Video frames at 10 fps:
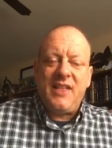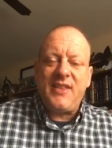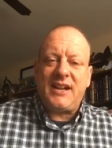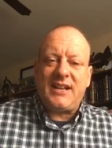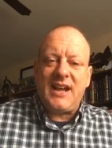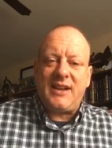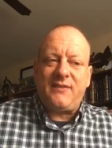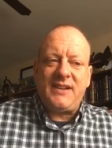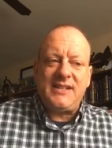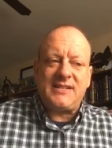that
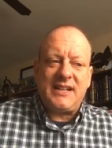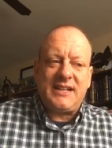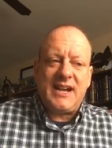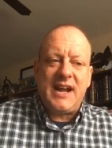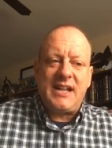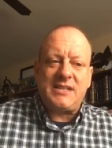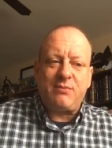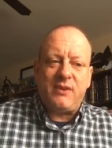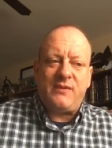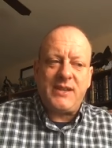confidence in God's
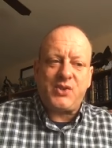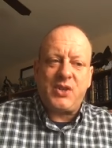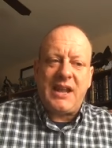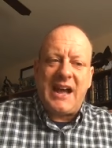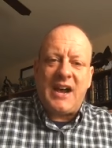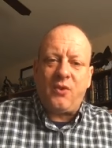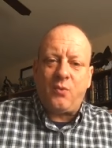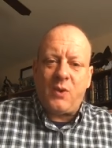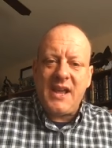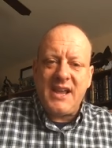provision
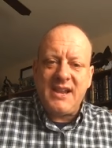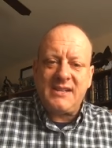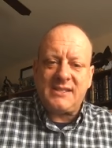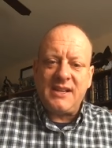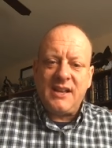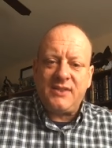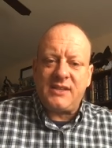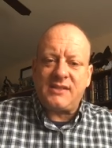outweighs the